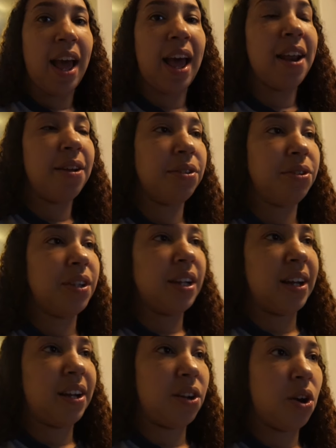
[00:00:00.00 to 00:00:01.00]
I don't do the
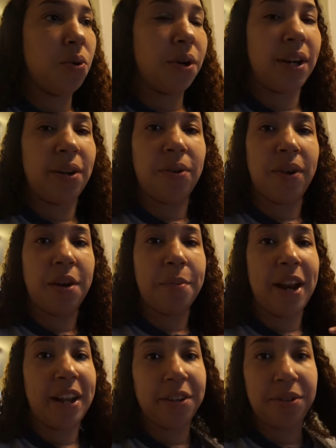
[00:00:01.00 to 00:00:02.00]
co coconut oil,
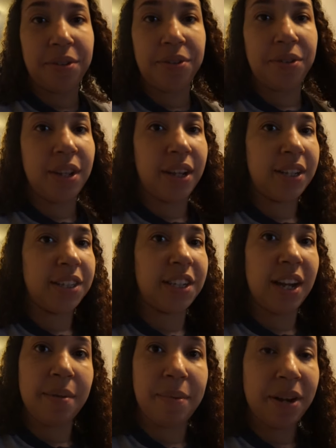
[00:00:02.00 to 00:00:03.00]
but I do do the
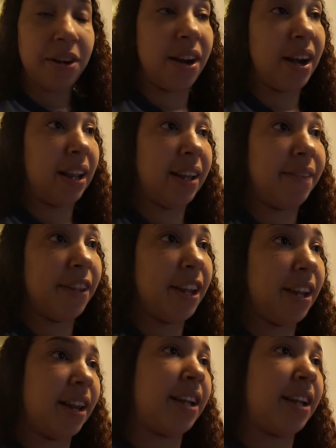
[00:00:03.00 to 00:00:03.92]
shea butter, and I leave it in.